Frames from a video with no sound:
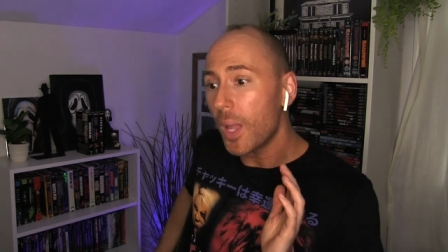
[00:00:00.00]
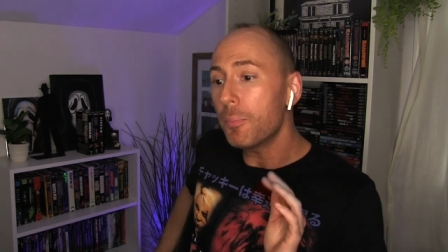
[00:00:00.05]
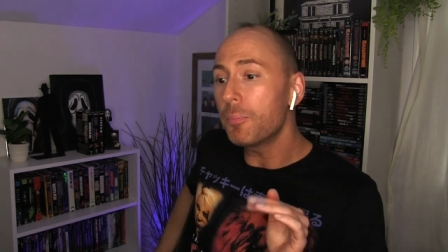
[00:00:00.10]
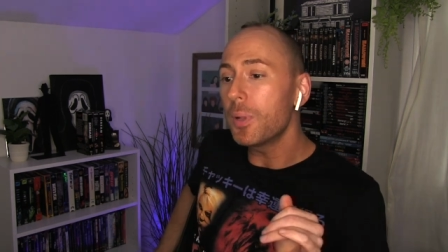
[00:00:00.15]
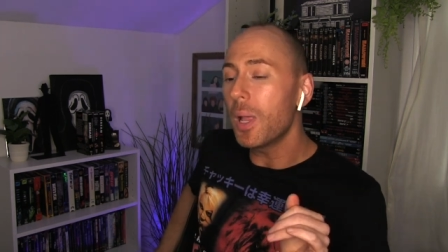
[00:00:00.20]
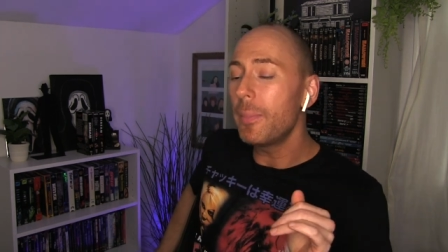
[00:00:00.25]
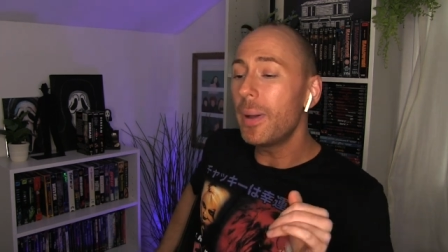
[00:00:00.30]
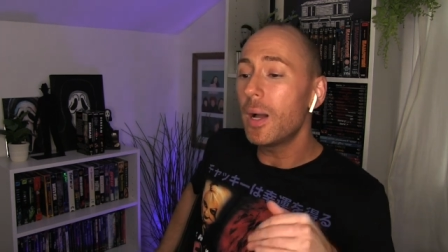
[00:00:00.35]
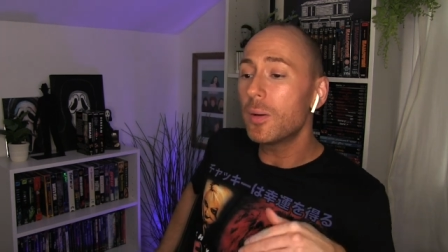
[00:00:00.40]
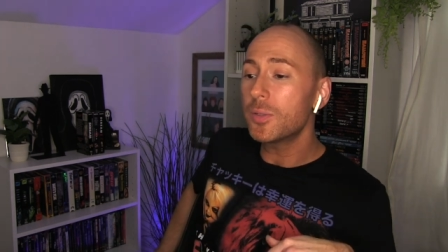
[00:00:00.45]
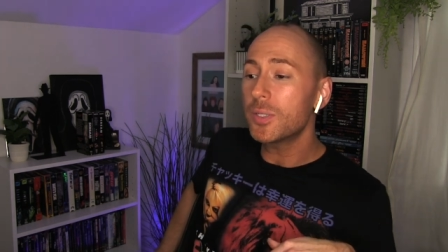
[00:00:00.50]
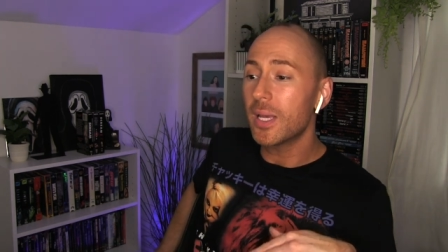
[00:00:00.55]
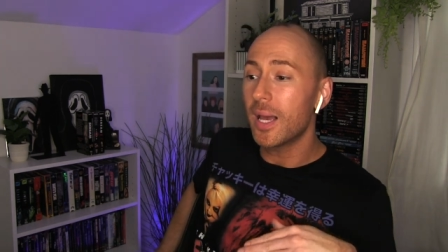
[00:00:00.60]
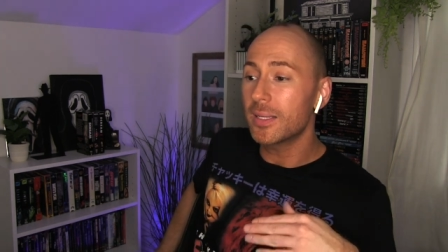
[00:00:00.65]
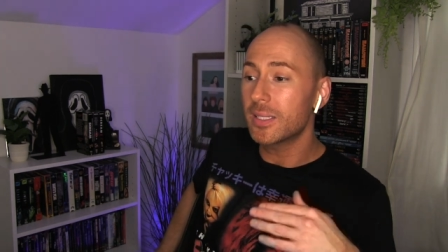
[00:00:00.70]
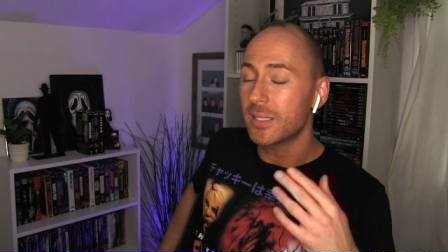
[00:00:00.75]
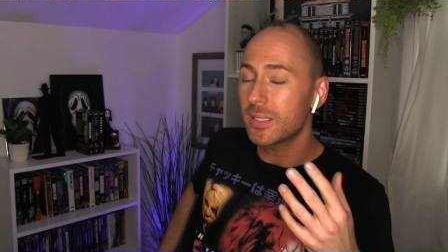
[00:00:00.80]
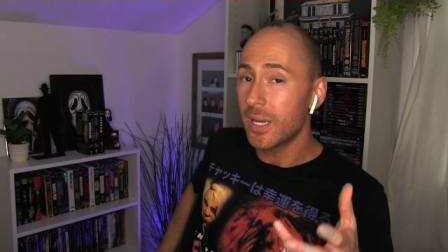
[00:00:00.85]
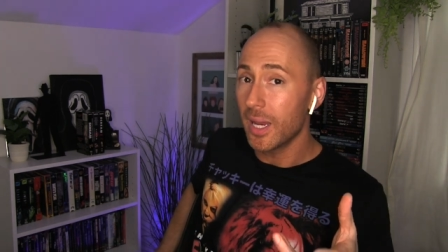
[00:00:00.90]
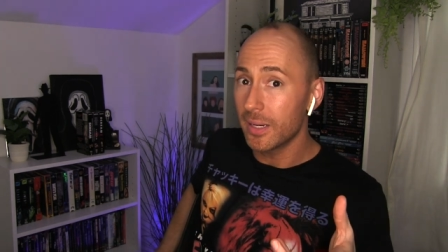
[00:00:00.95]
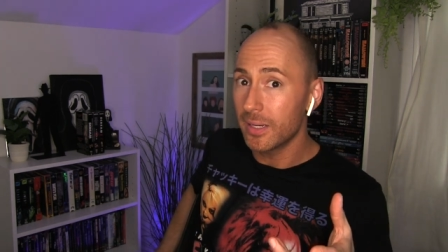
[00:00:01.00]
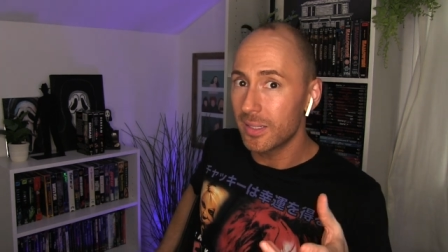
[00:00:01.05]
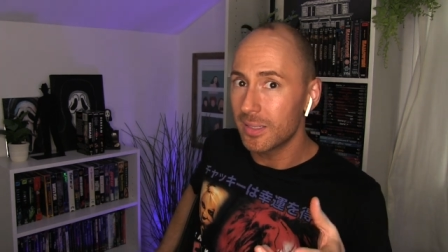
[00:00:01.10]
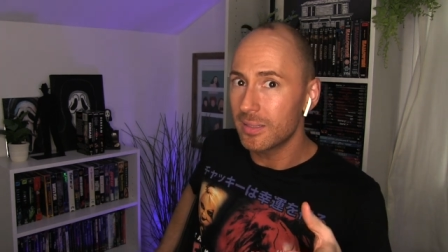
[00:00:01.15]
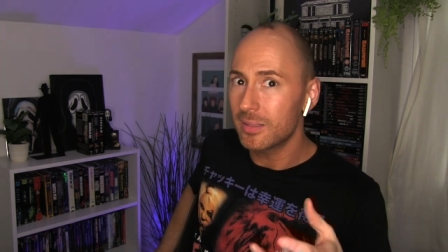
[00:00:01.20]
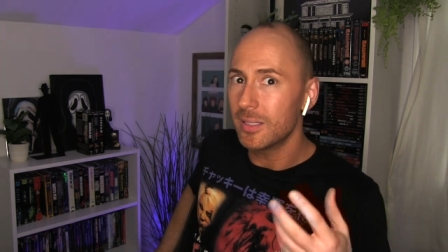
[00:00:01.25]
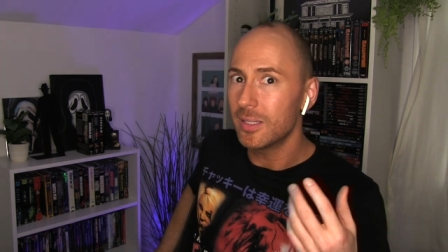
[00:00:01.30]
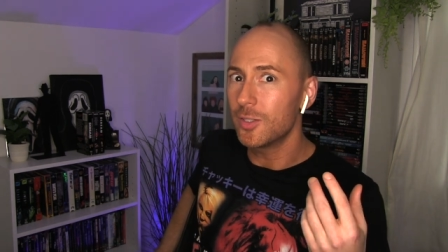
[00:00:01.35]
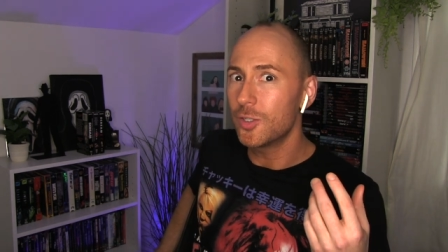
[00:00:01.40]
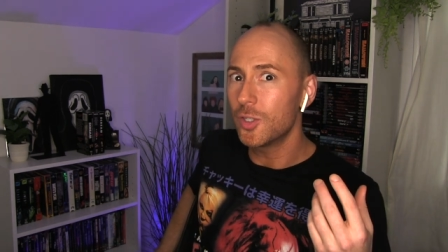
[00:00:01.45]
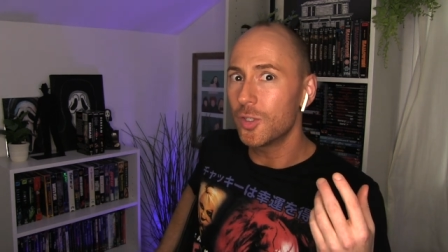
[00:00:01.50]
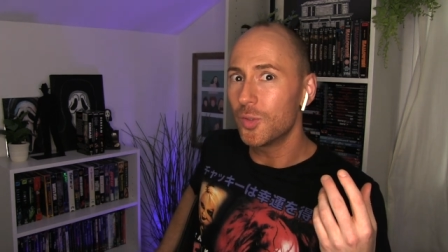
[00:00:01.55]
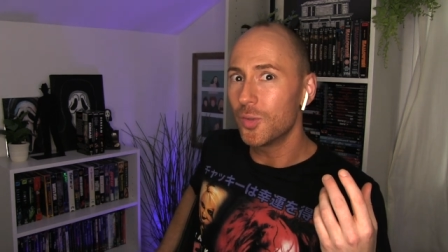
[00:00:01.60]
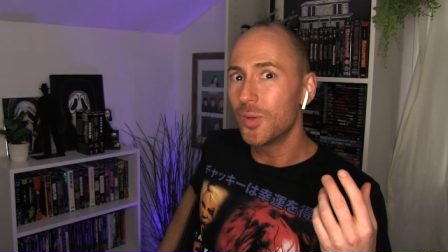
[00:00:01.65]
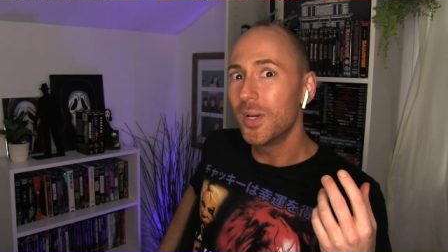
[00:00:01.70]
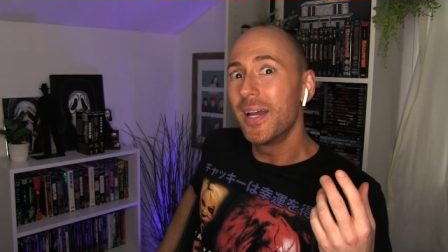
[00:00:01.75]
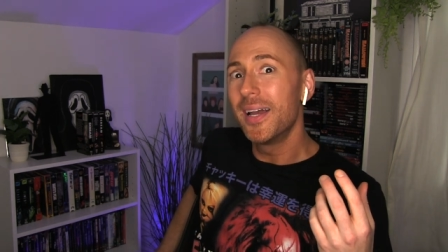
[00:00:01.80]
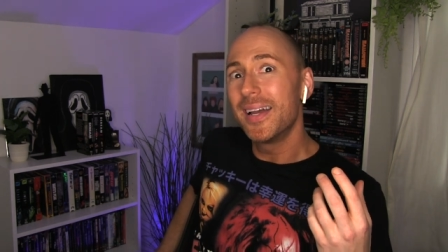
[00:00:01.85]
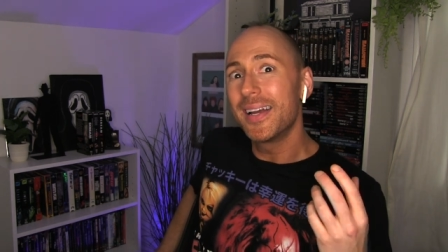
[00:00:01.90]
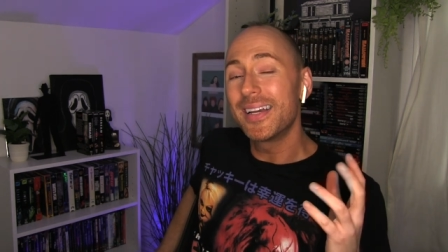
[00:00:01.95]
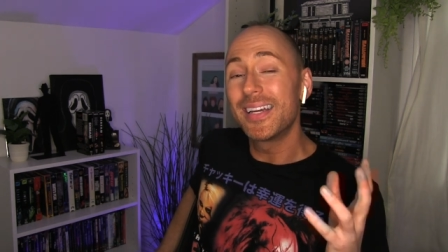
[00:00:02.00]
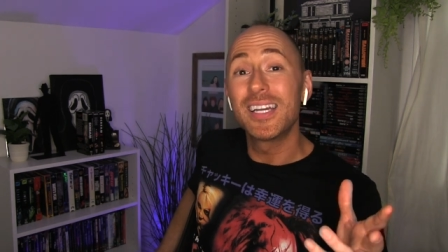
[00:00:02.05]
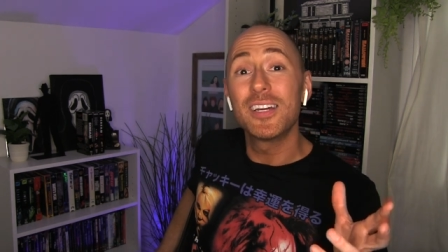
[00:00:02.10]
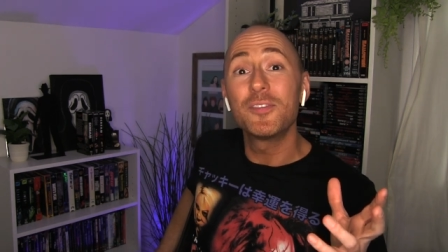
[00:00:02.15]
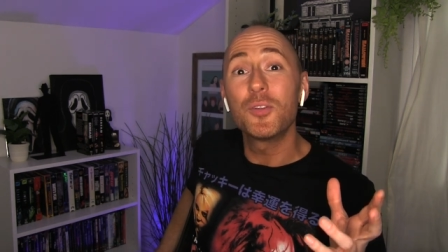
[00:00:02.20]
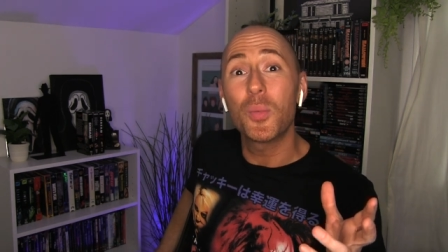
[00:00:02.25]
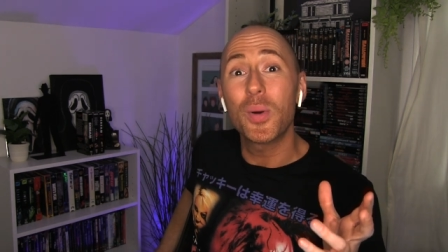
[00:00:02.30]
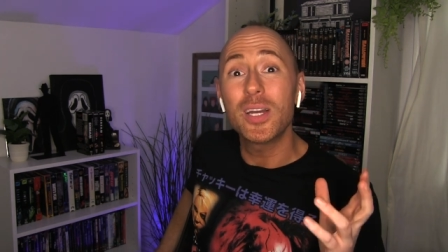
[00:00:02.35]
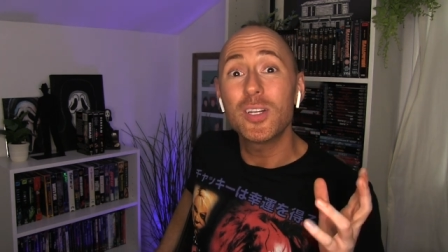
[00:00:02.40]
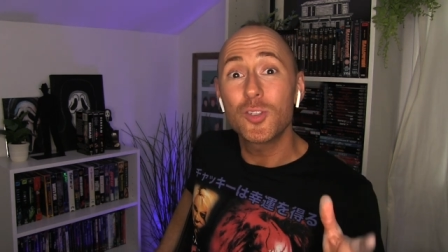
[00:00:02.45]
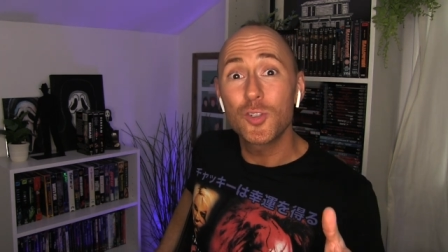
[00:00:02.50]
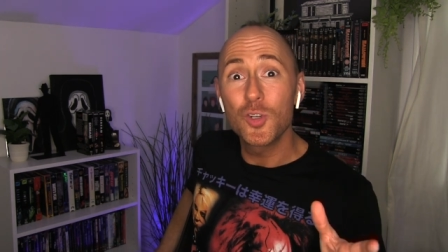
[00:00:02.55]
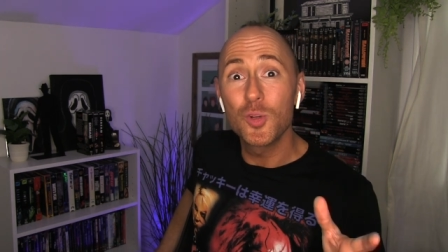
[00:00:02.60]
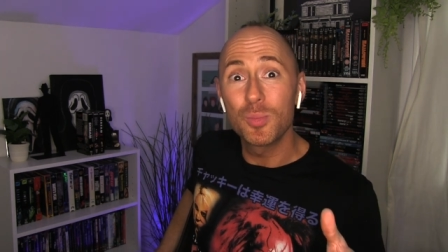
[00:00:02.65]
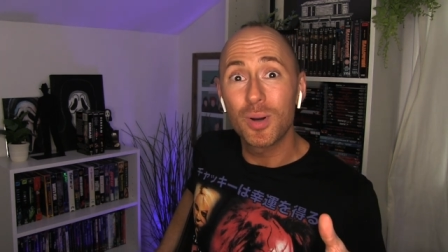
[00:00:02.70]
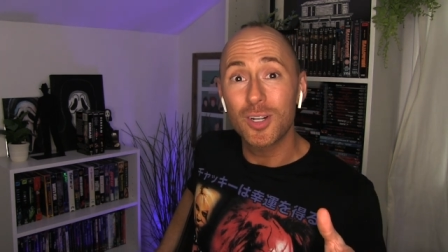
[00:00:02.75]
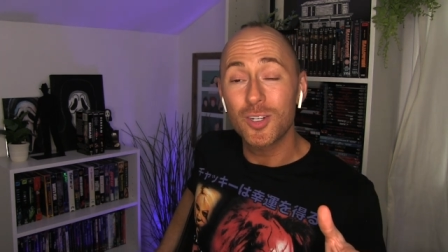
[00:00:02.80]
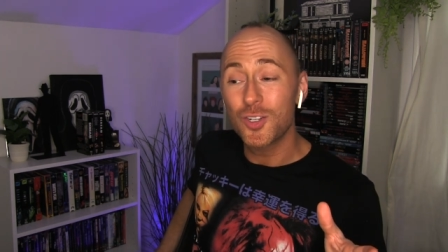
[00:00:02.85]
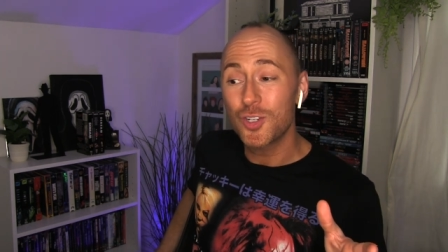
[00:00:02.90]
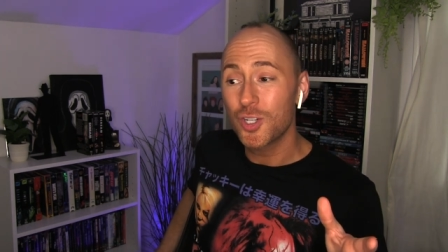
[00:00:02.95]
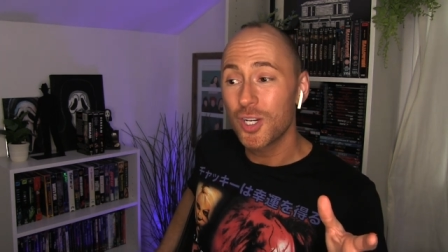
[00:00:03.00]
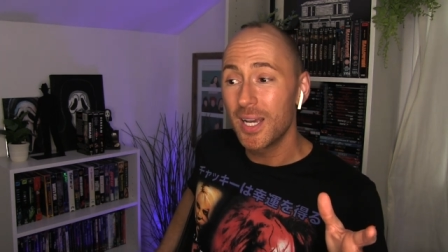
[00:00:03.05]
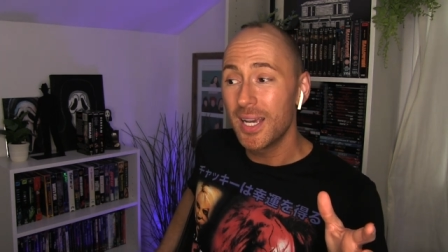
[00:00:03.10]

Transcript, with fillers: Blumhouse has a tendency to give away too much